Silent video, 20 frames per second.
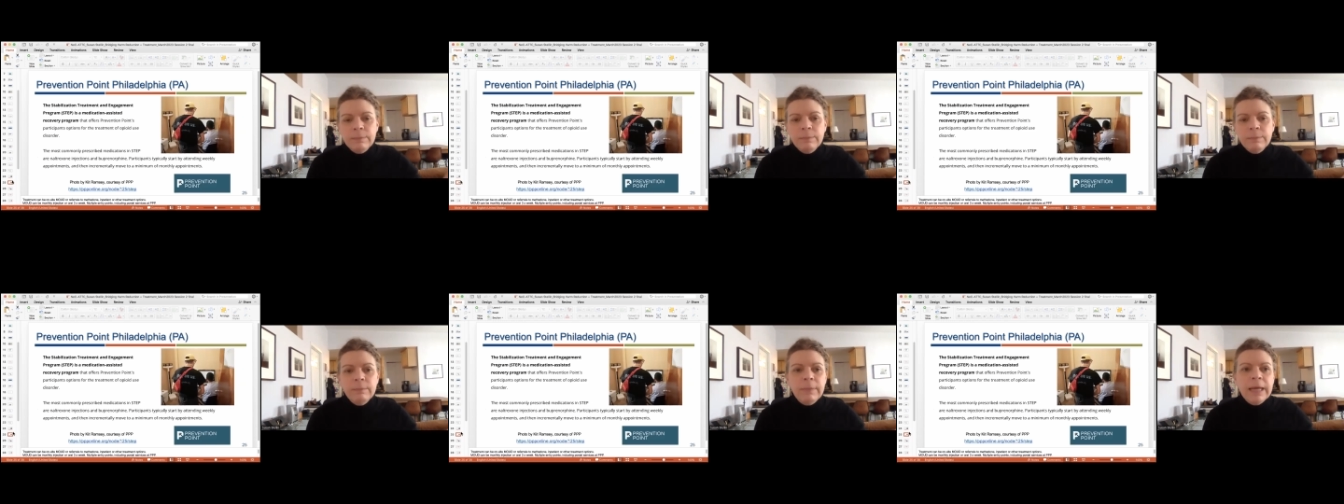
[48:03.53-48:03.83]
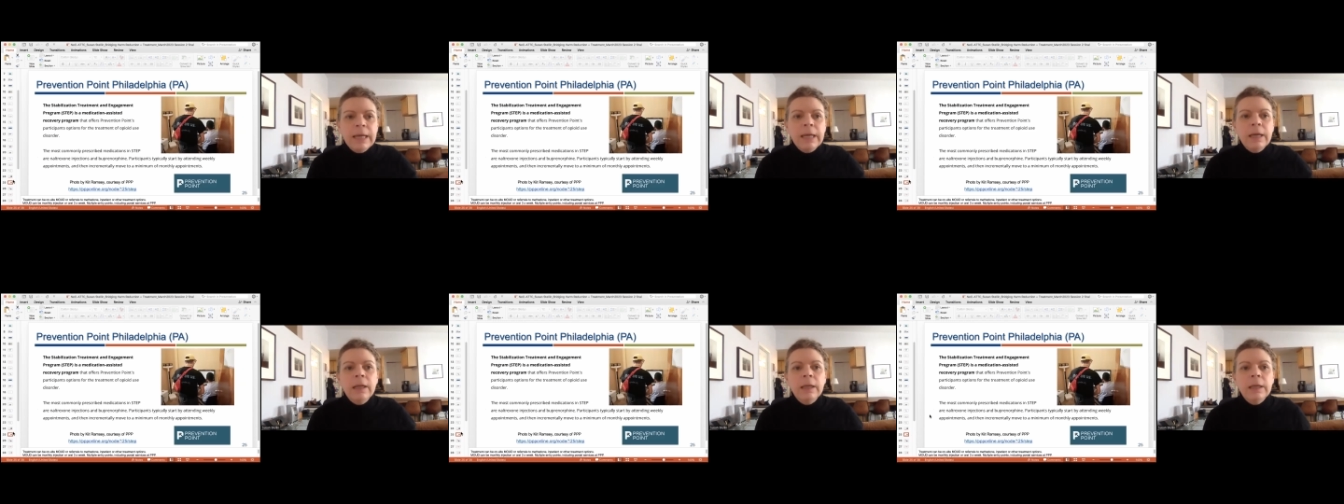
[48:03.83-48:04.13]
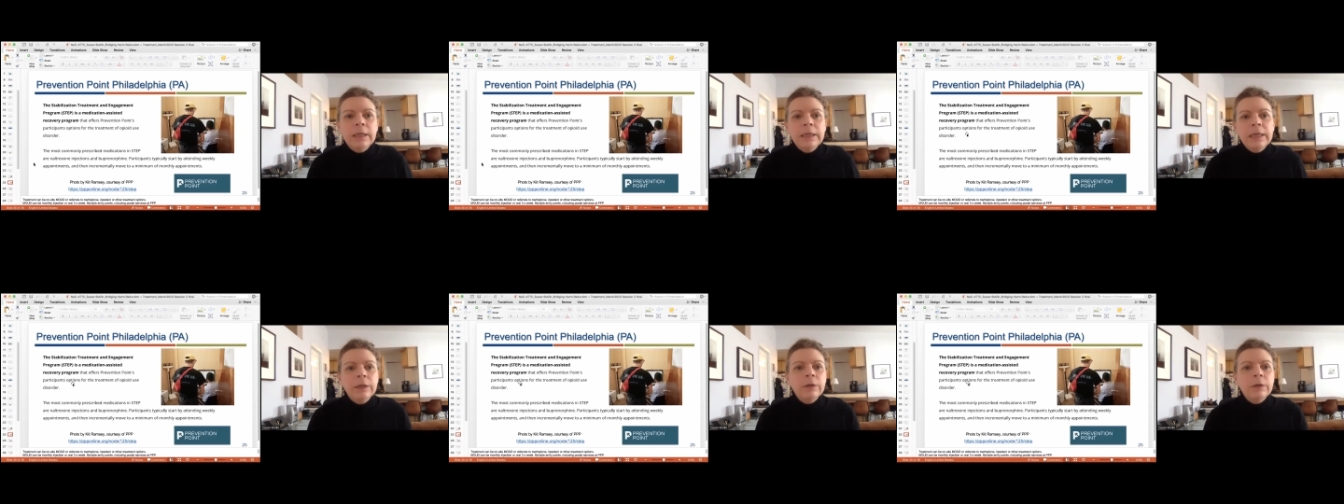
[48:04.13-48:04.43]
mail
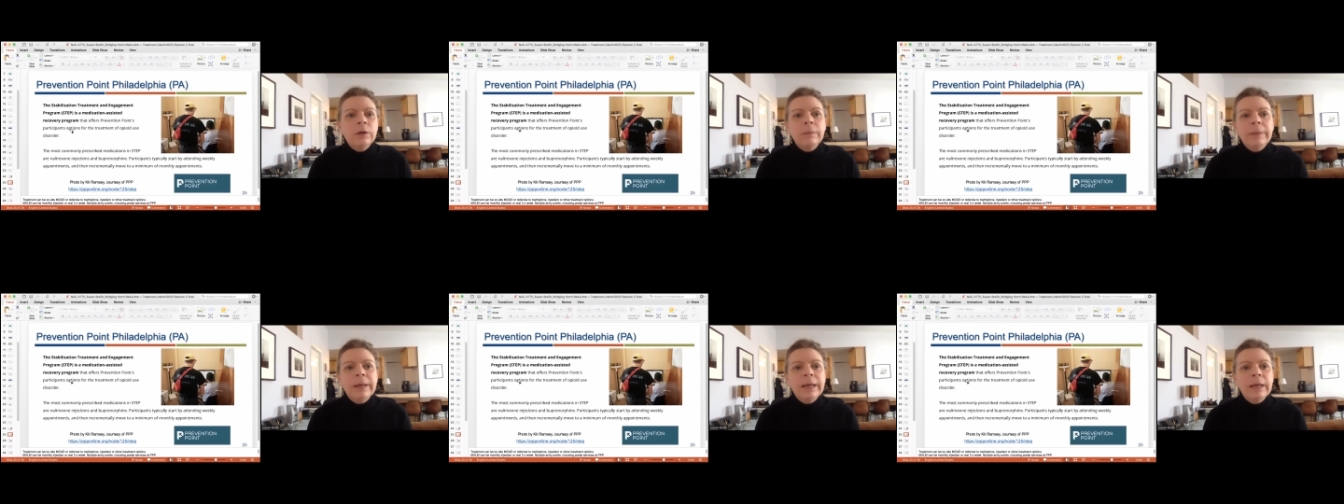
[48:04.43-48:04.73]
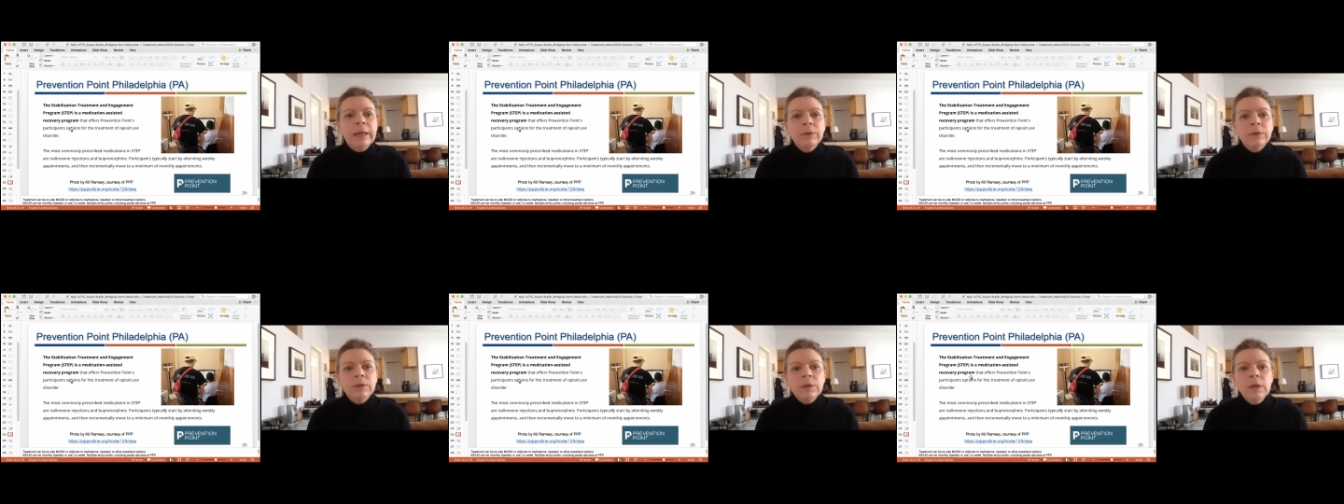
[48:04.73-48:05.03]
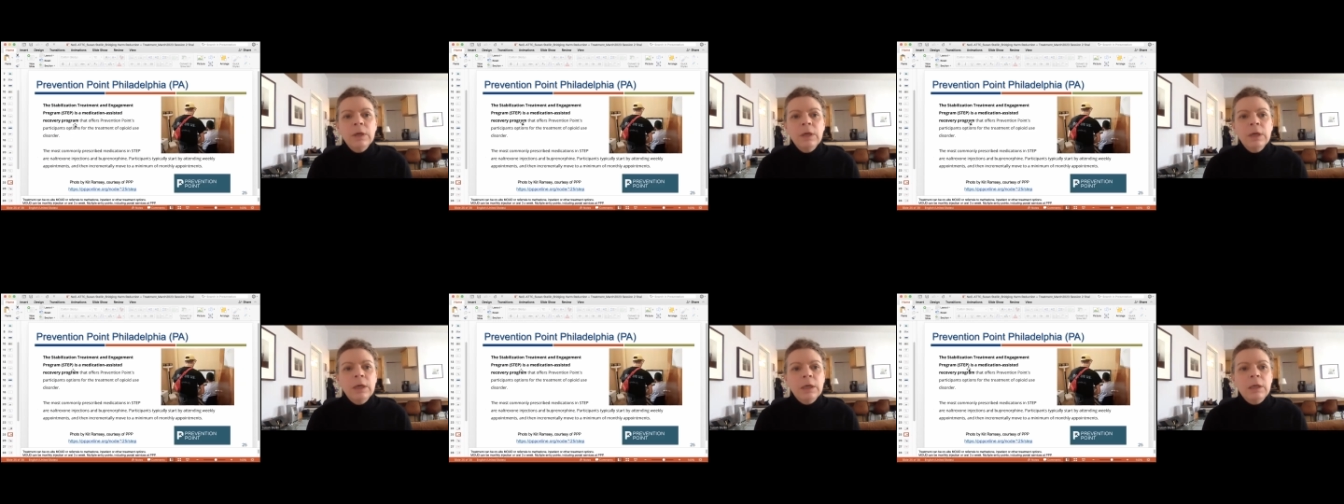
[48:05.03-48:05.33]
and hear about,
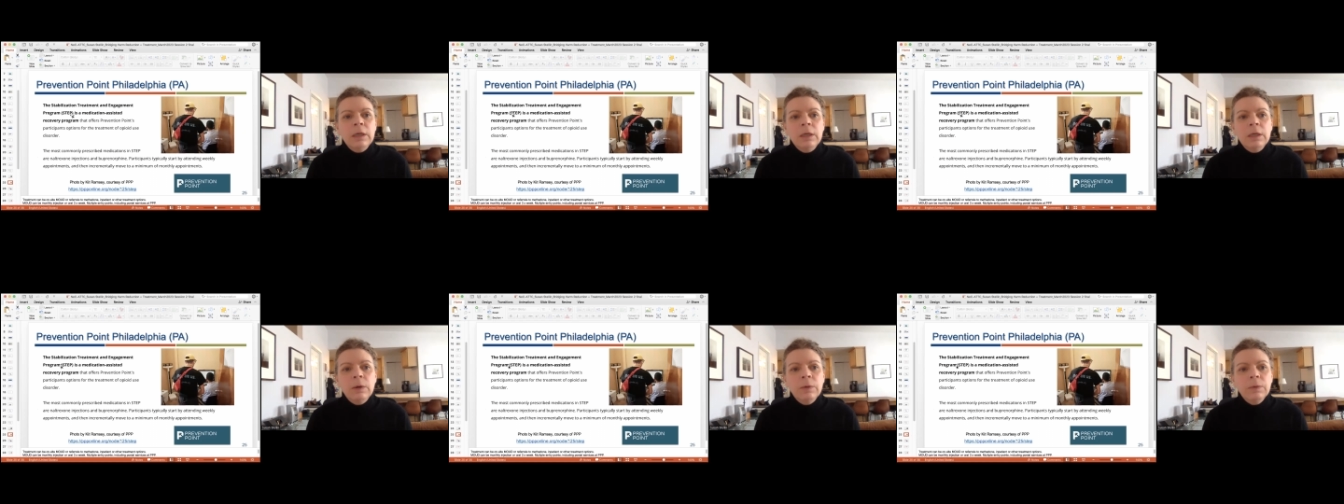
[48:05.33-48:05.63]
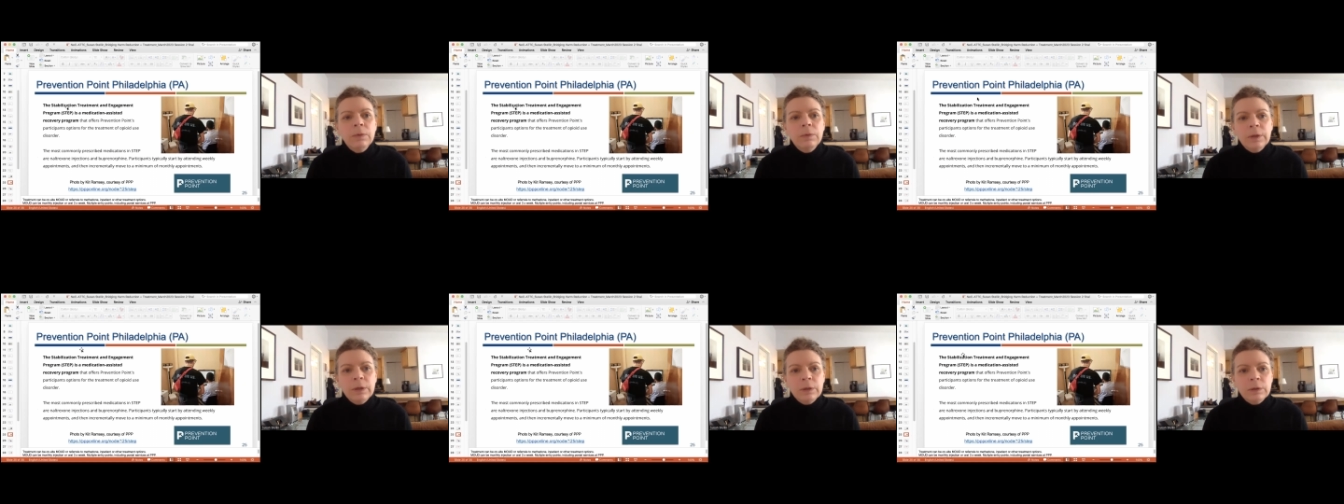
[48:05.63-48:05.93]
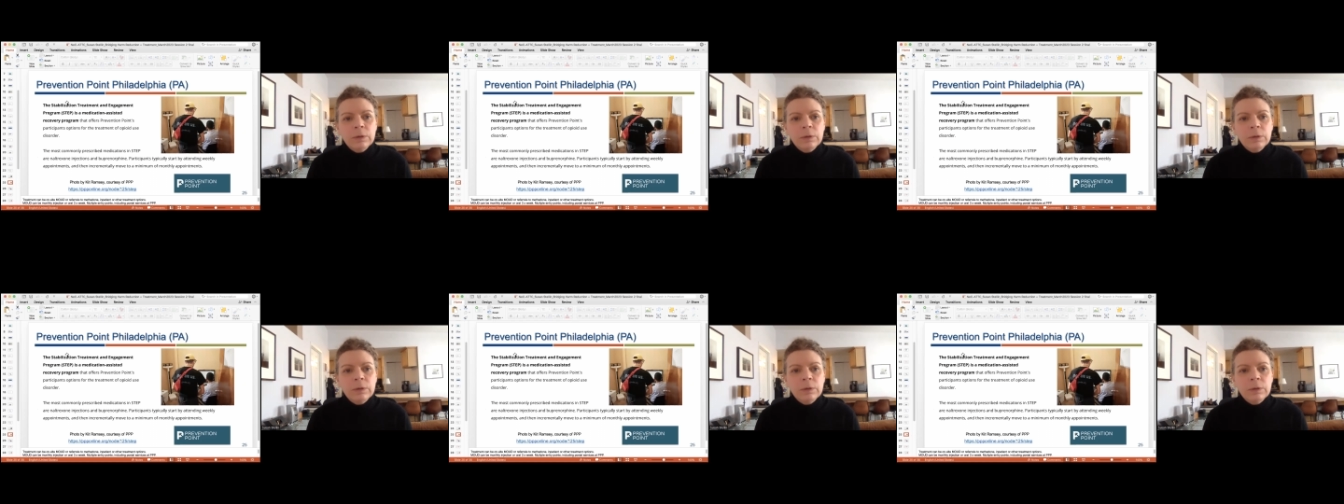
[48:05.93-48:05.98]
you know,